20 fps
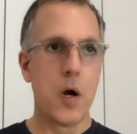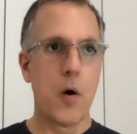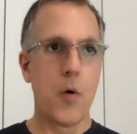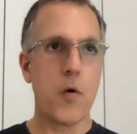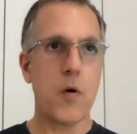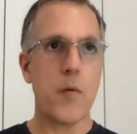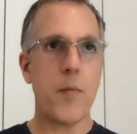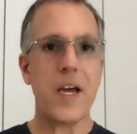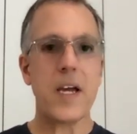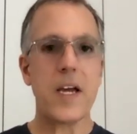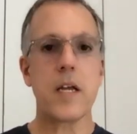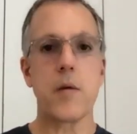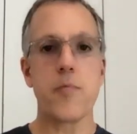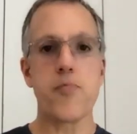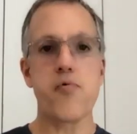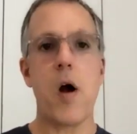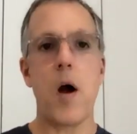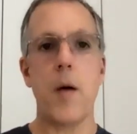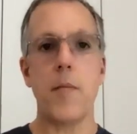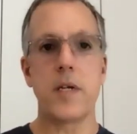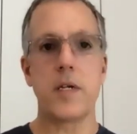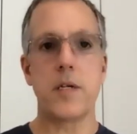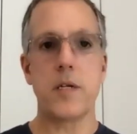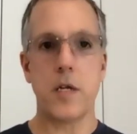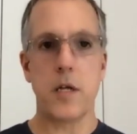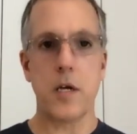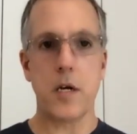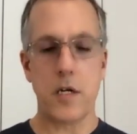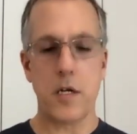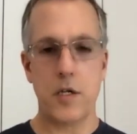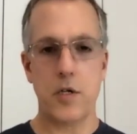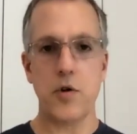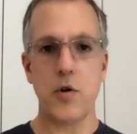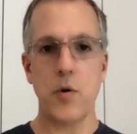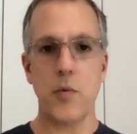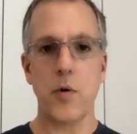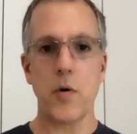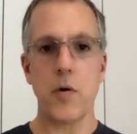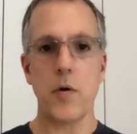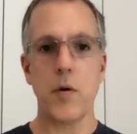we're making a promise to the
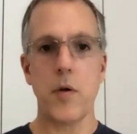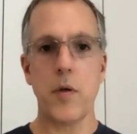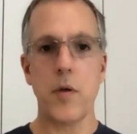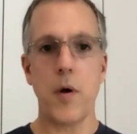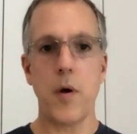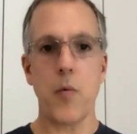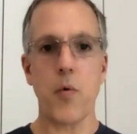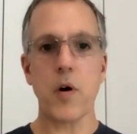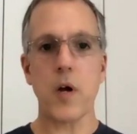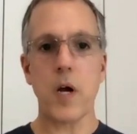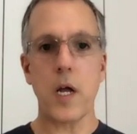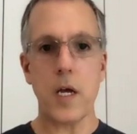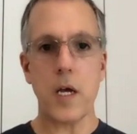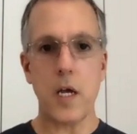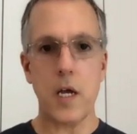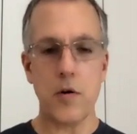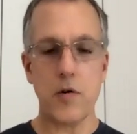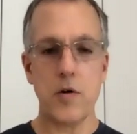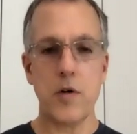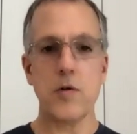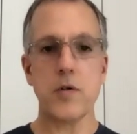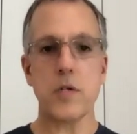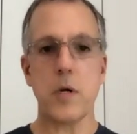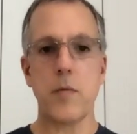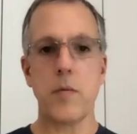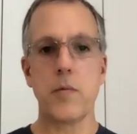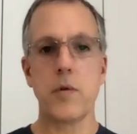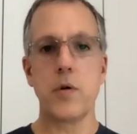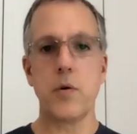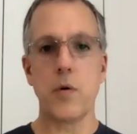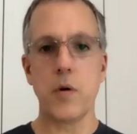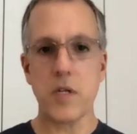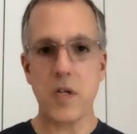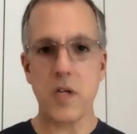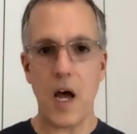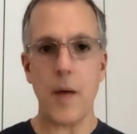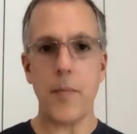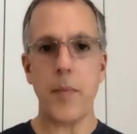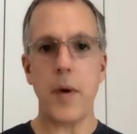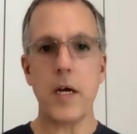consumer that we're going to introduce them to a
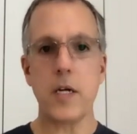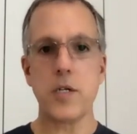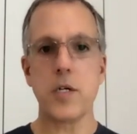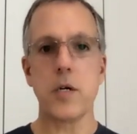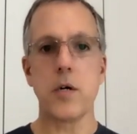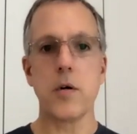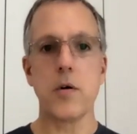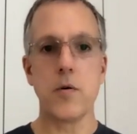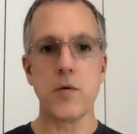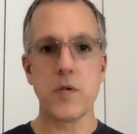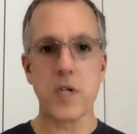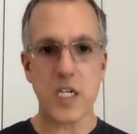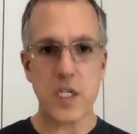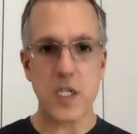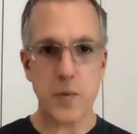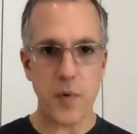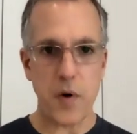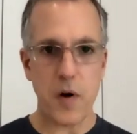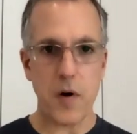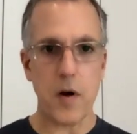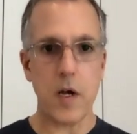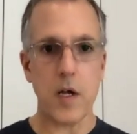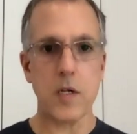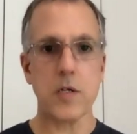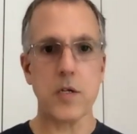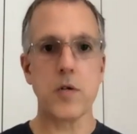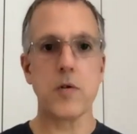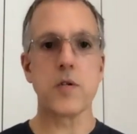top agent who's experienced,